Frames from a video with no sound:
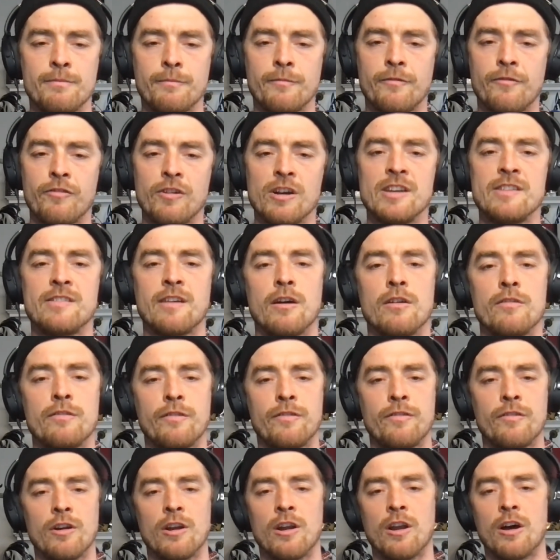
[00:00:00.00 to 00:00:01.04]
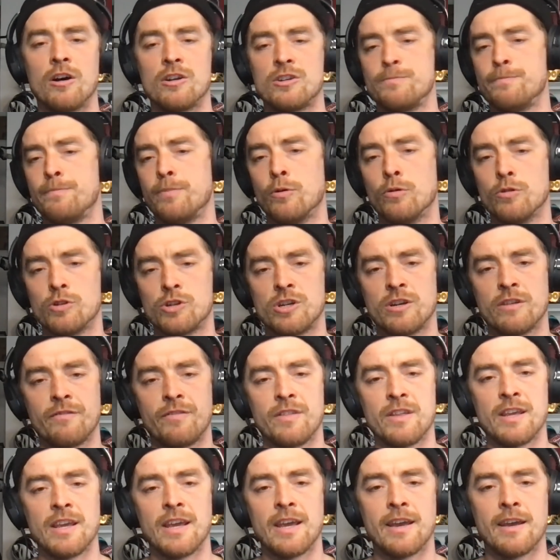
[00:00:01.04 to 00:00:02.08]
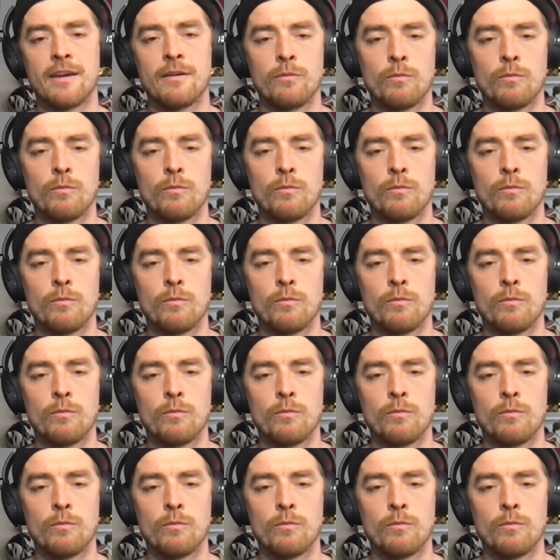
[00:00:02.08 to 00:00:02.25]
freeze over for a large portion of the year,